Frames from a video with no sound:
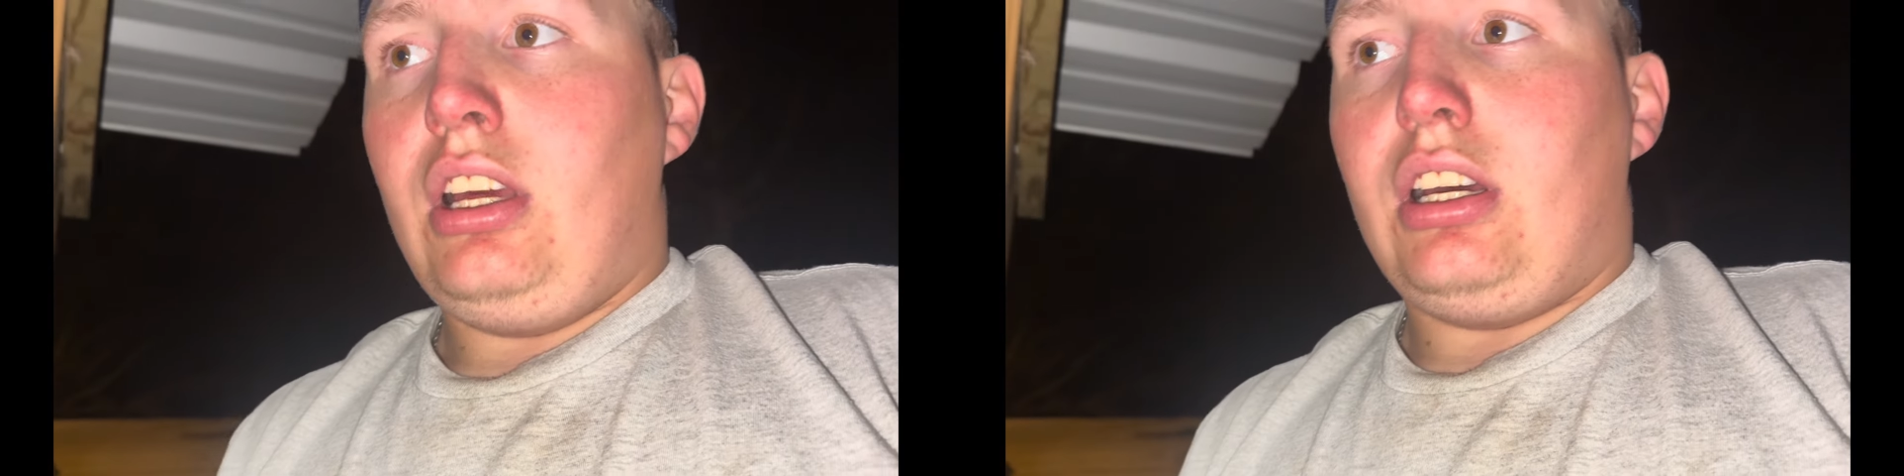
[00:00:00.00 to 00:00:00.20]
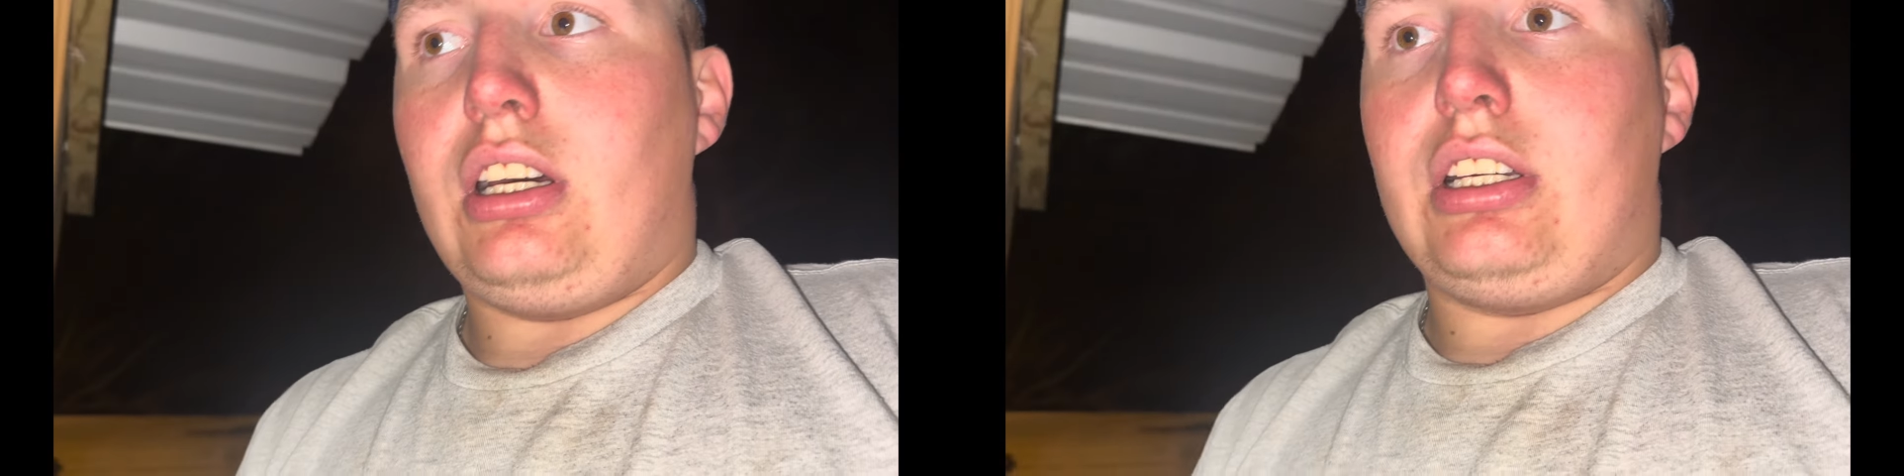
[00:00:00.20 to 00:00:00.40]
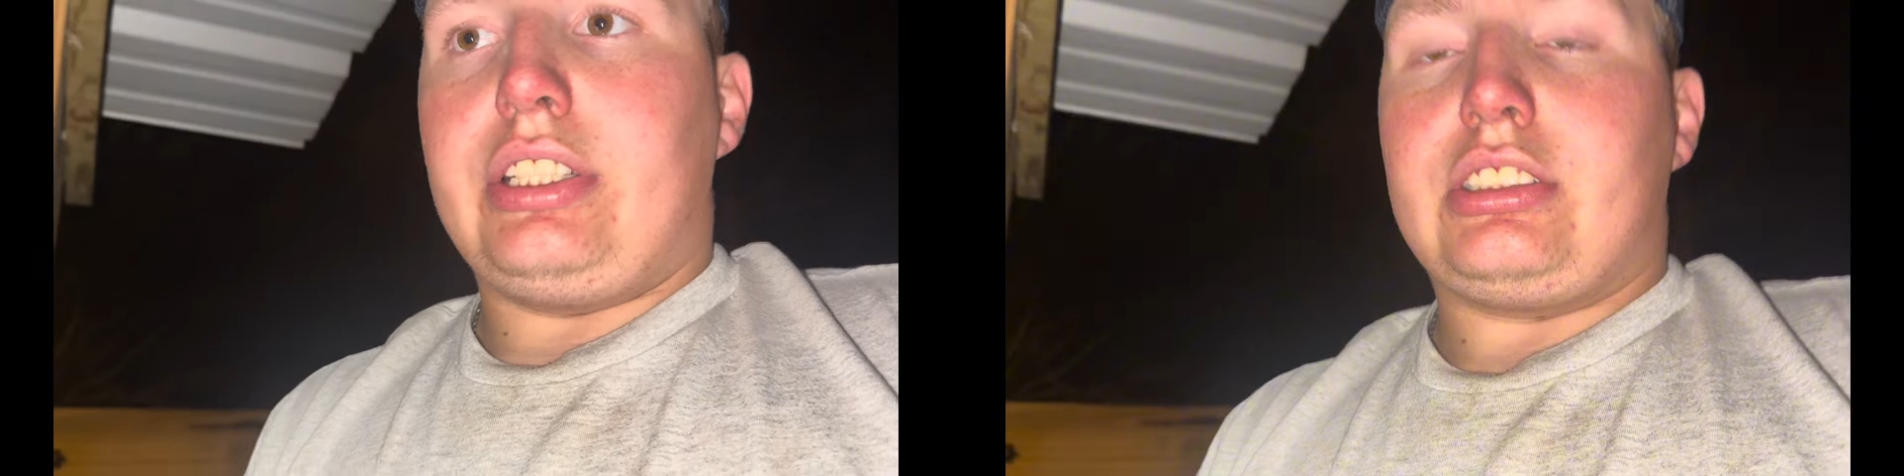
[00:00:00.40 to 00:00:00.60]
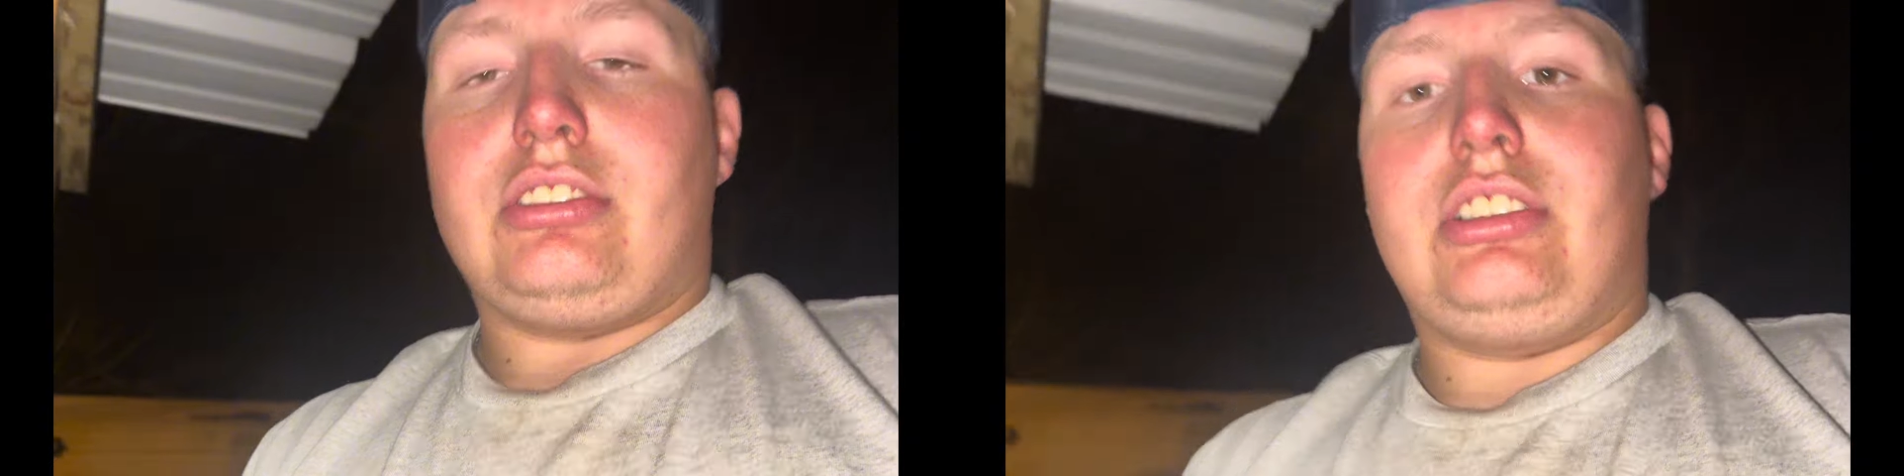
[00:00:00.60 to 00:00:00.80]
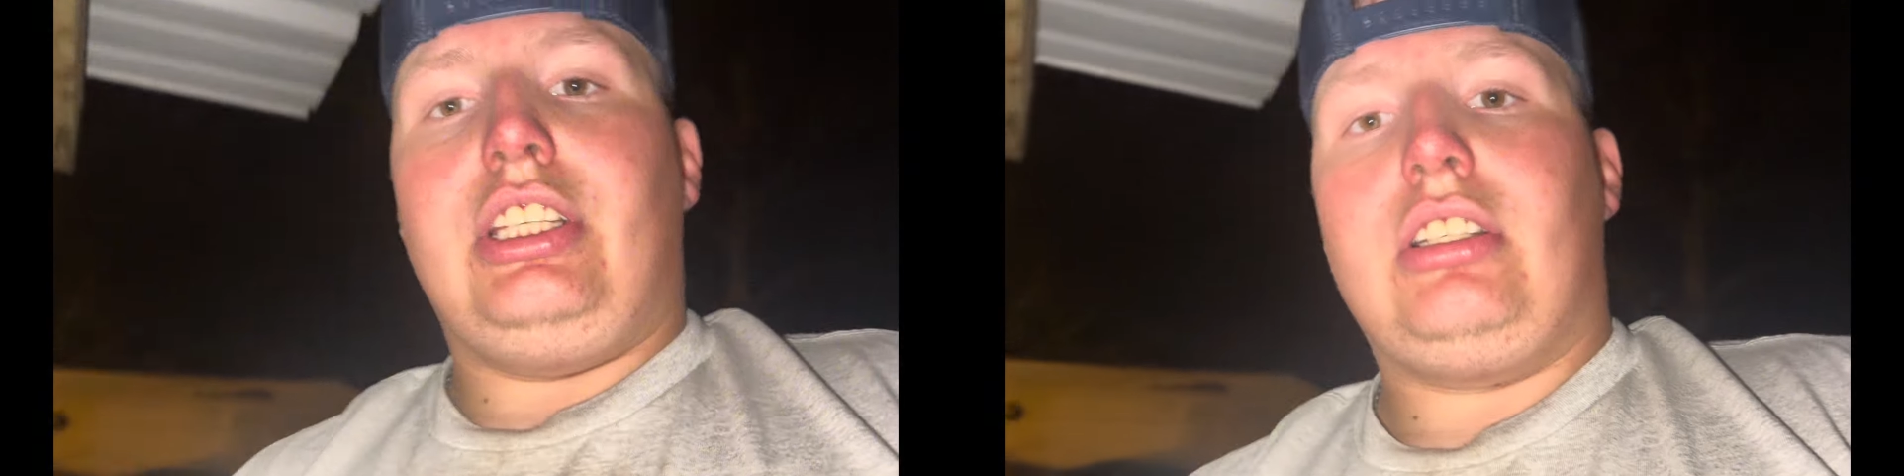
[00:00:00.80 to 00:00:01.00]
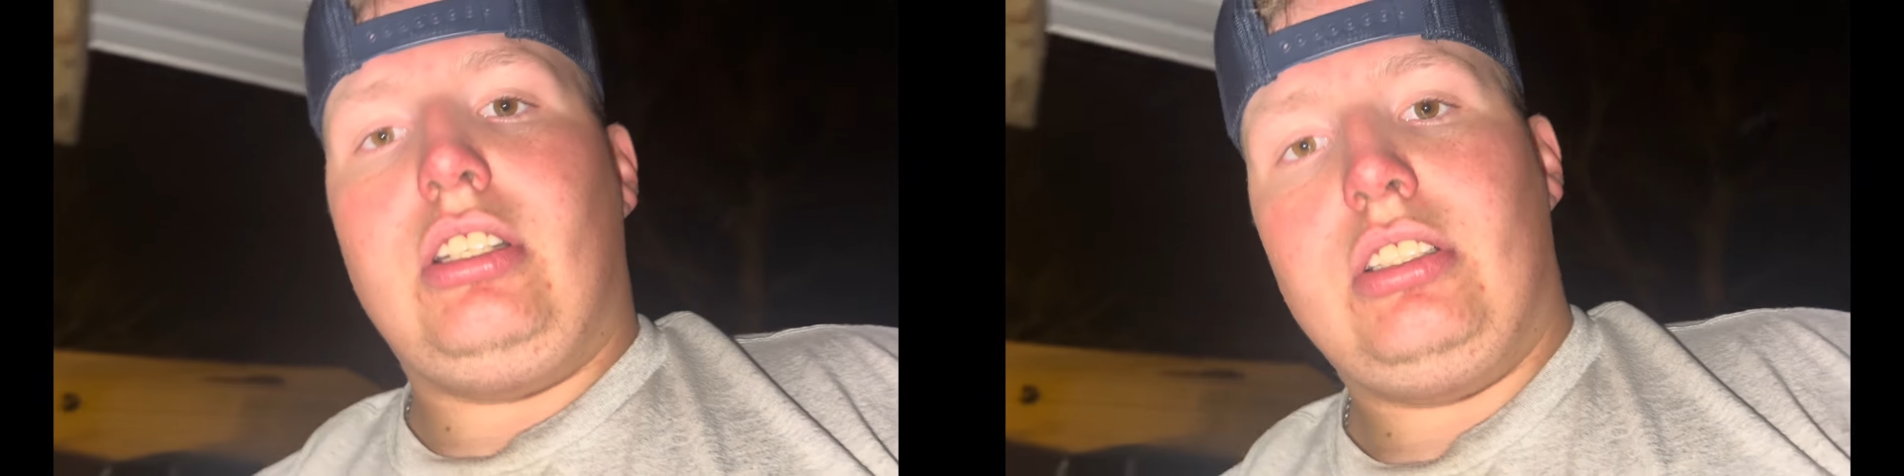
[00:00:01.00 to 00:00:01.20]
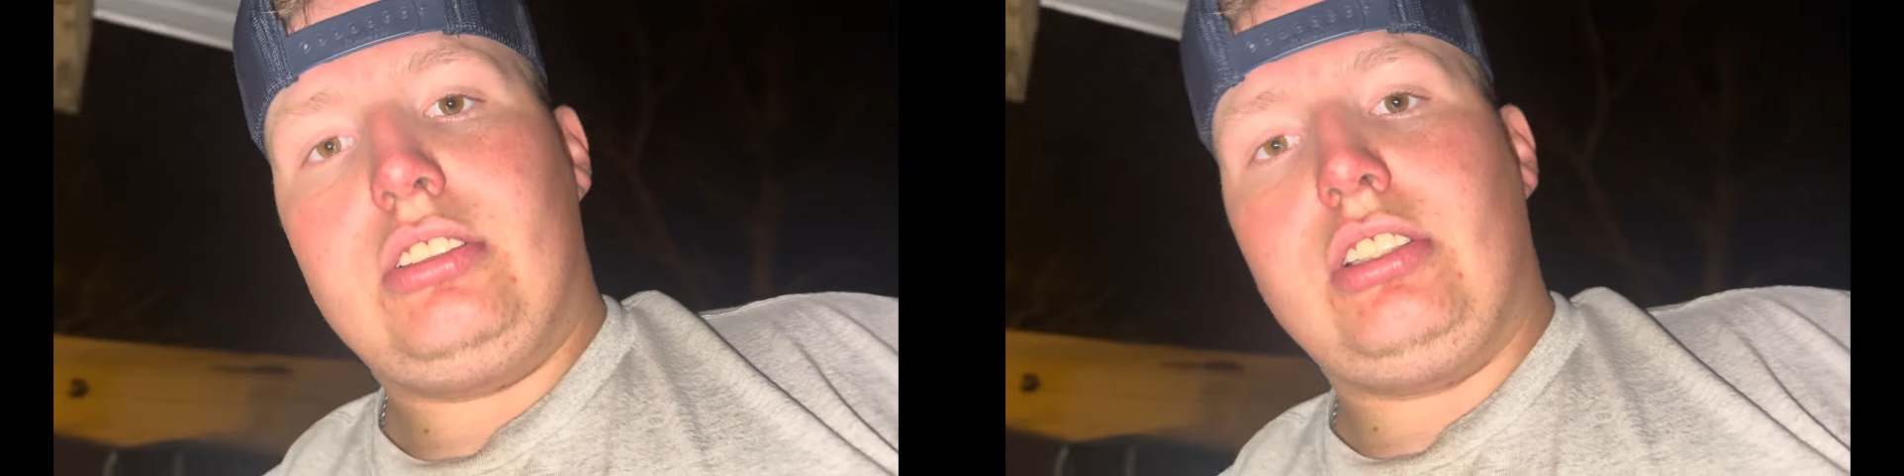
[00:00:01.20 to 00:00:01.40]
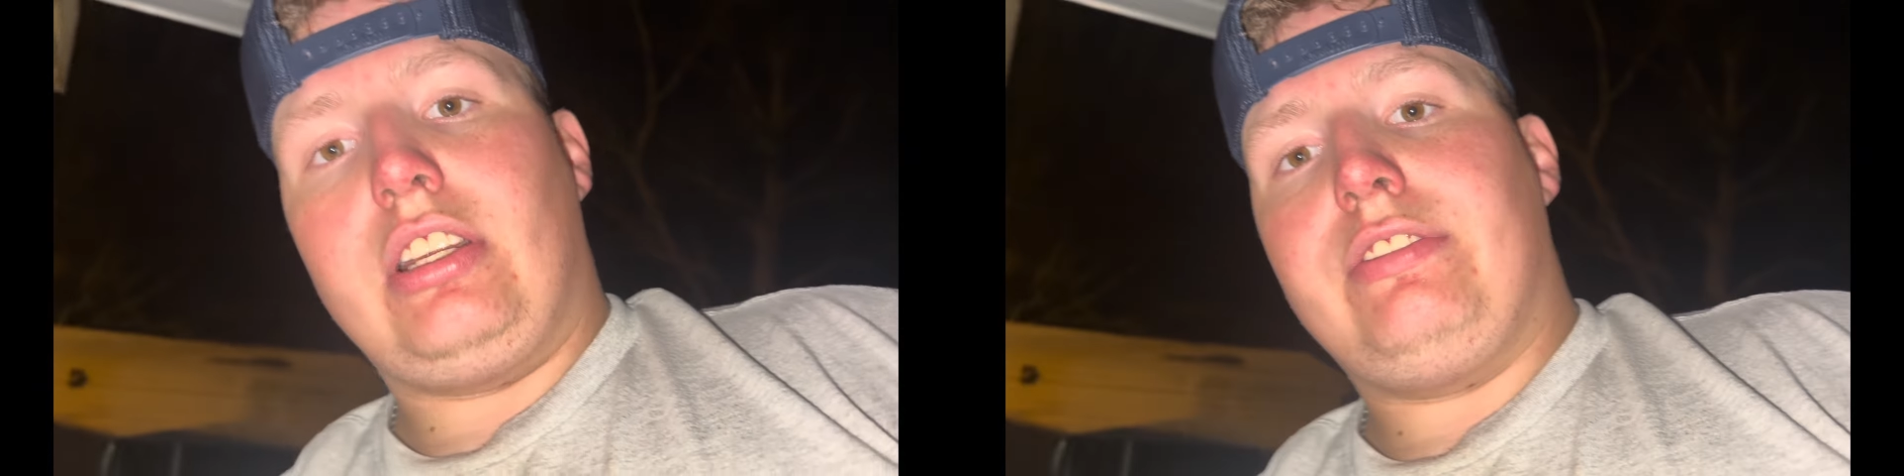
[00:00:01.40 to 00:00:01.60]
There's a link
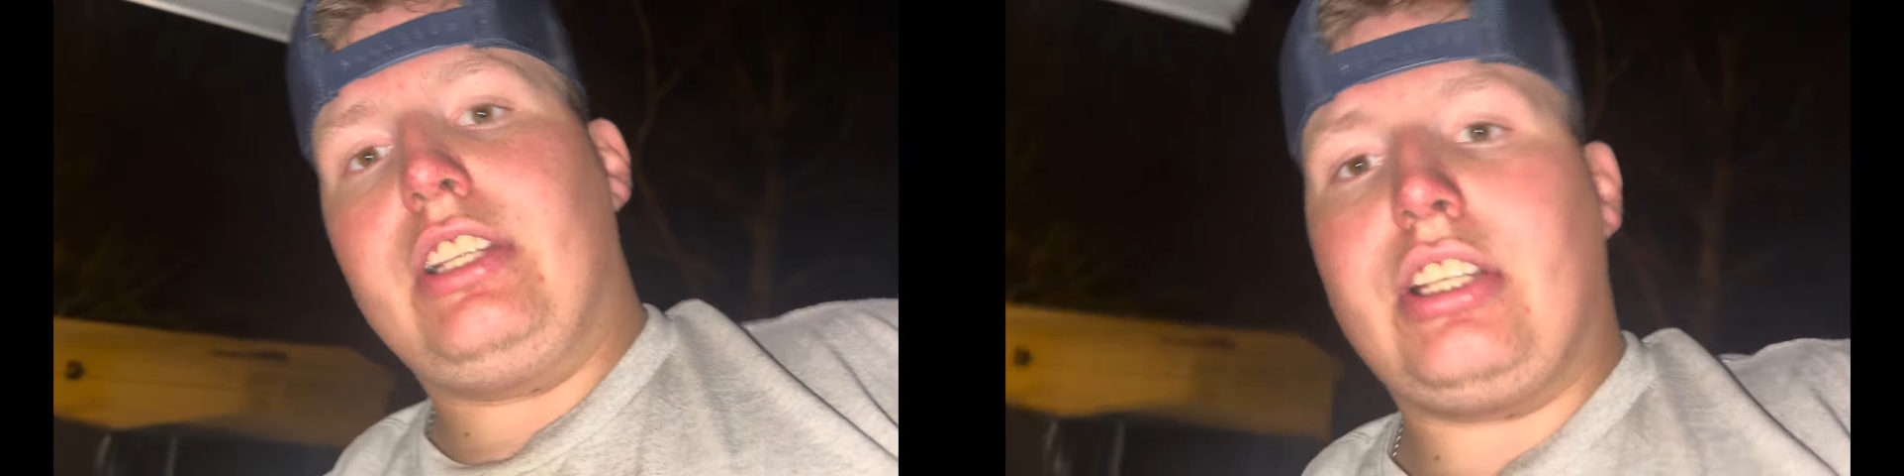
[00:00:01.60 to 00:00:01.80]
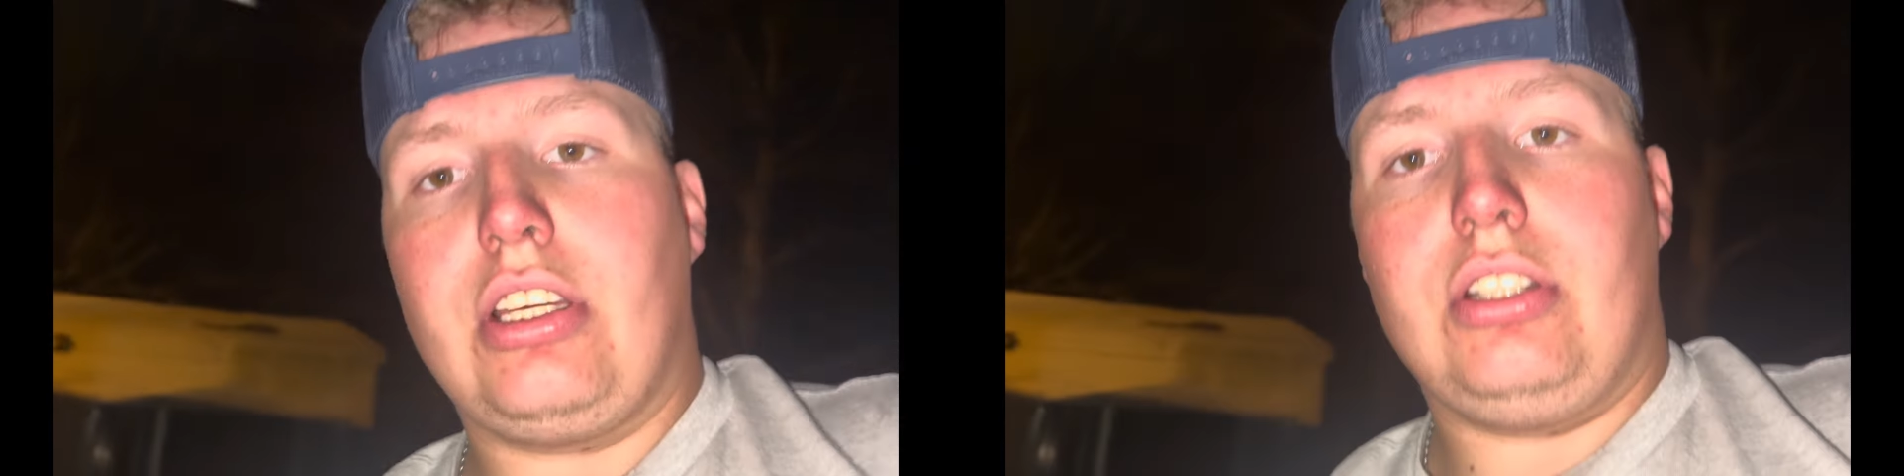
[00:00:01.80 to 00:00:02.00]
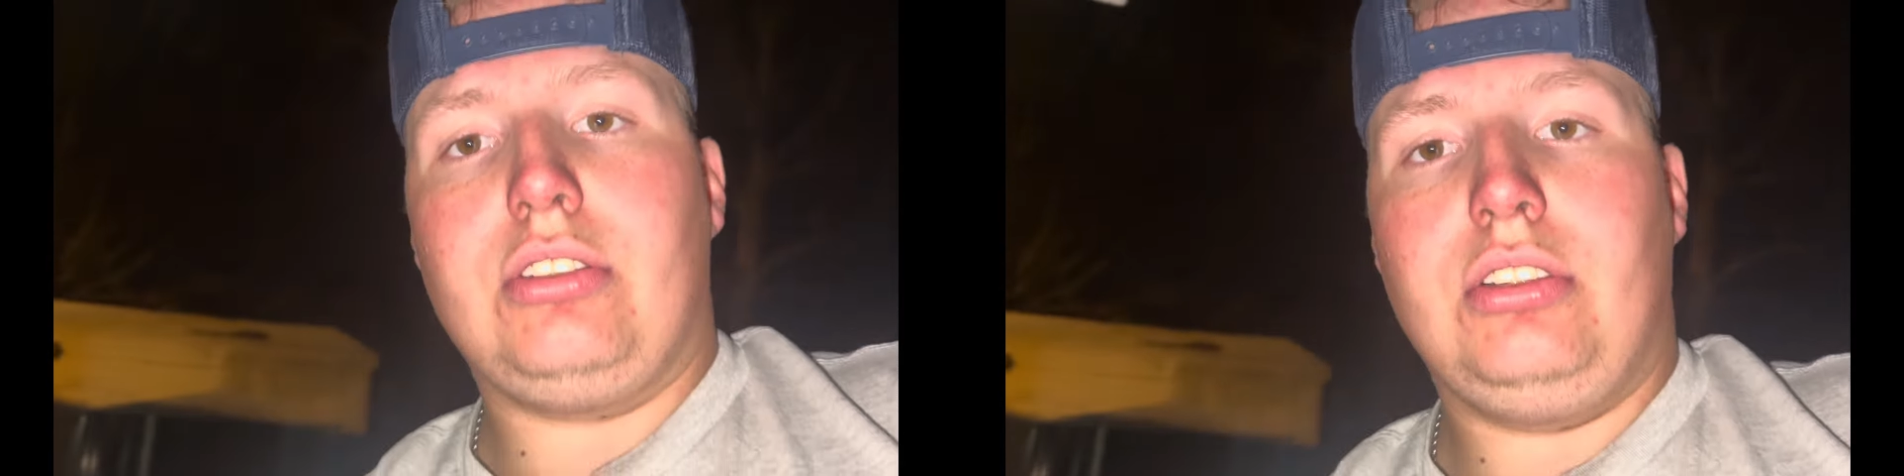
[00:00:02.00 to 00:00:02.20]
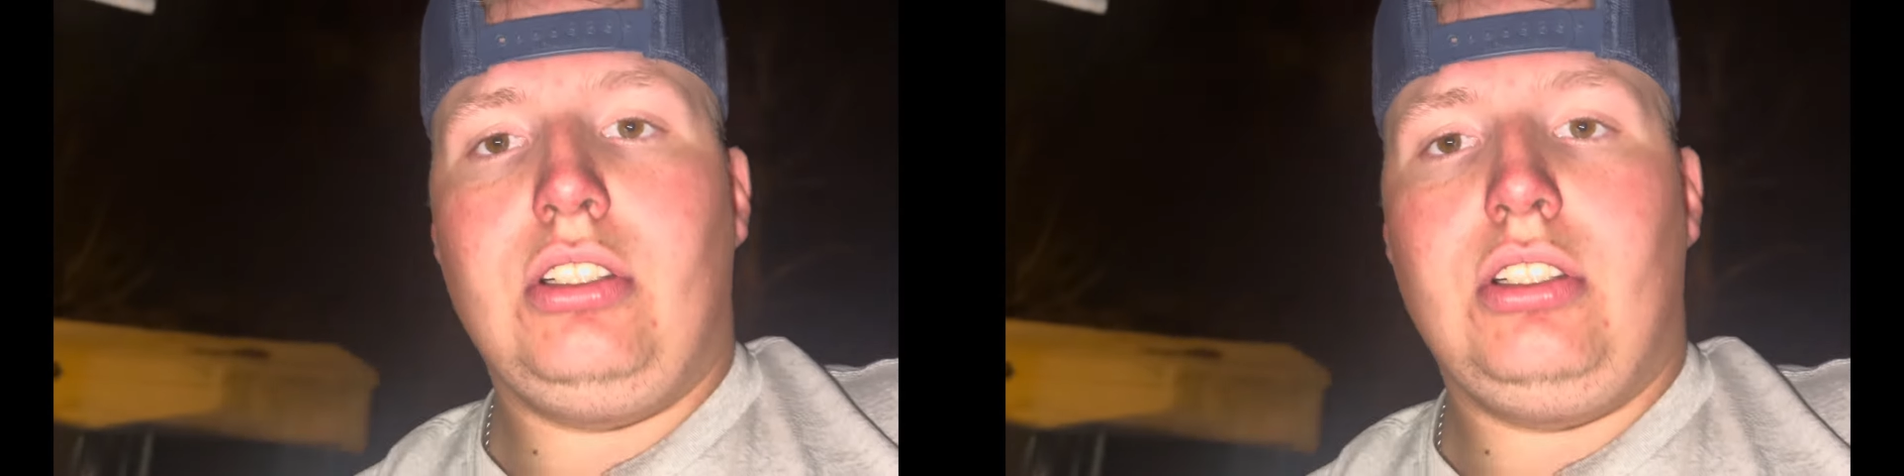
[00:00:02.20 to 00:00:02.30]
to their video